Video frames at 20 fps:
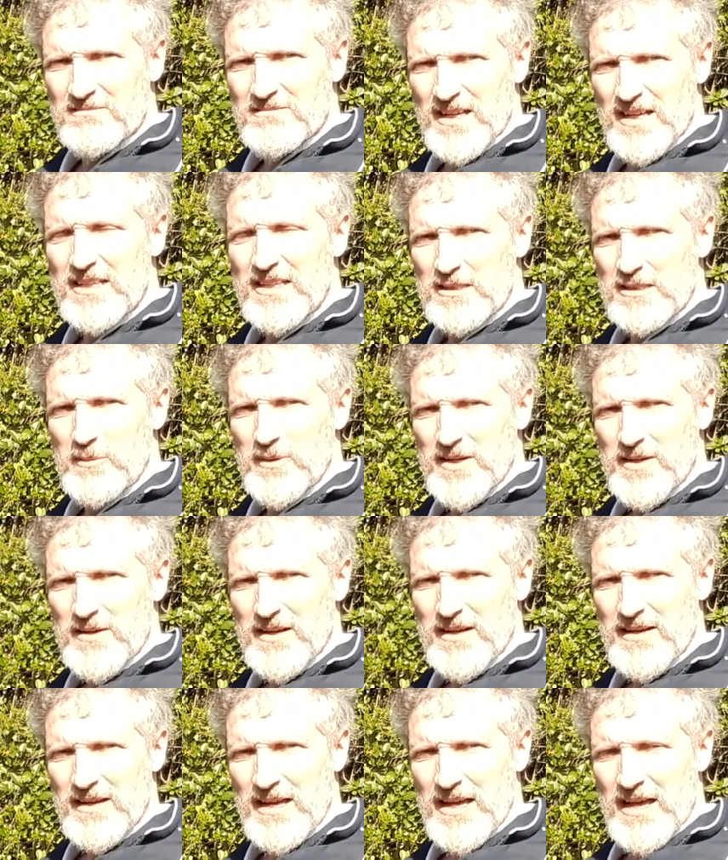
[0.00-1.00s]
A little bit.
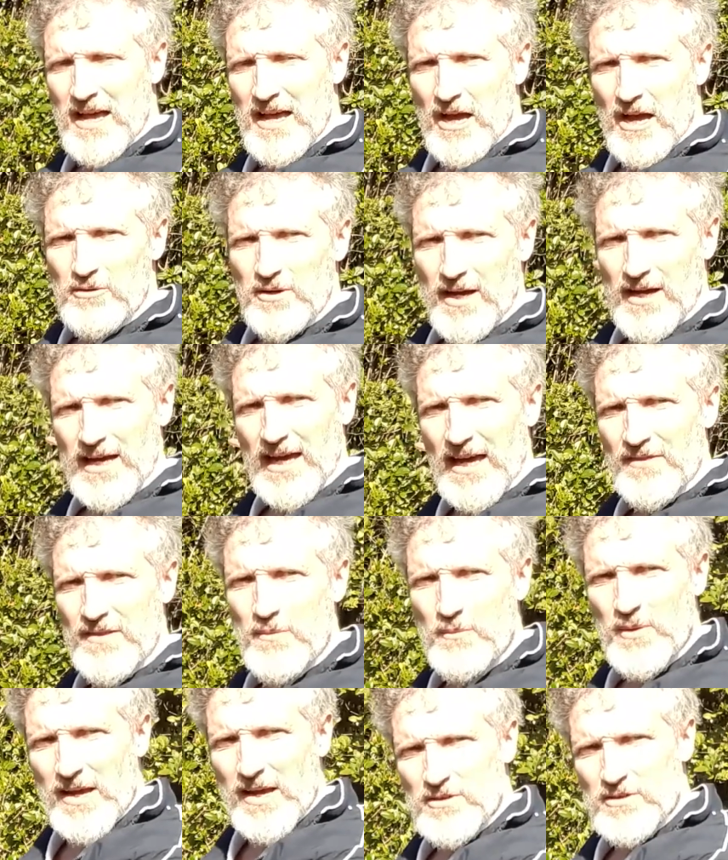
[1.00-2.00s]
Okay, and then
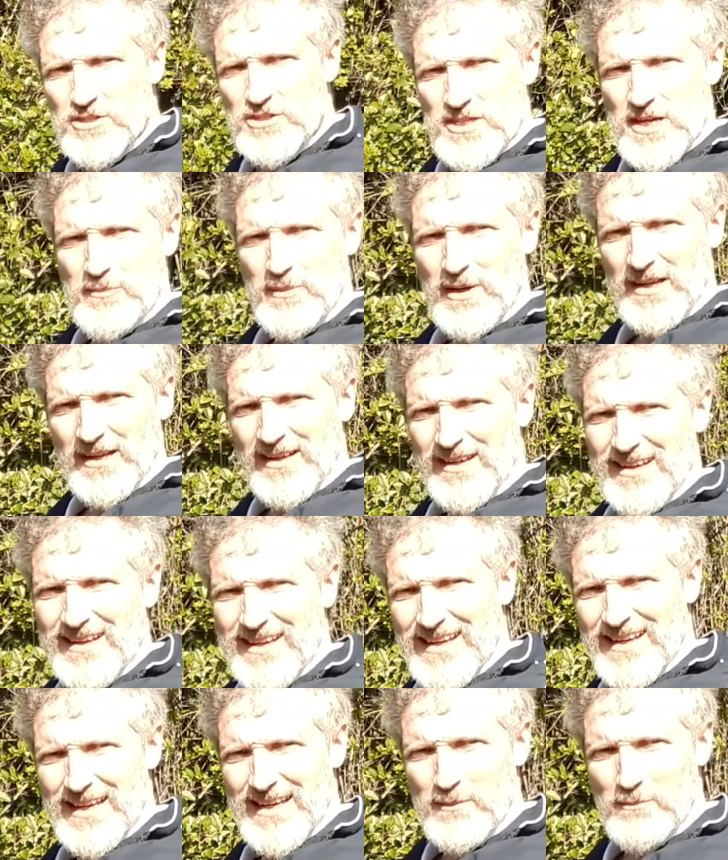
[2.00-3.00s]
we have a similar
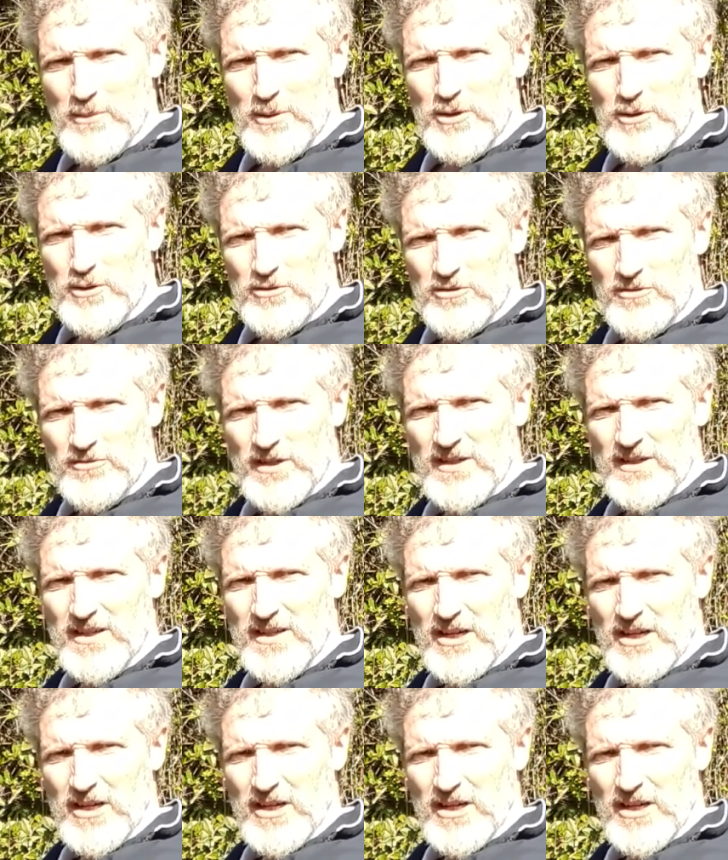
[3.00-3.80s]
manoeuvre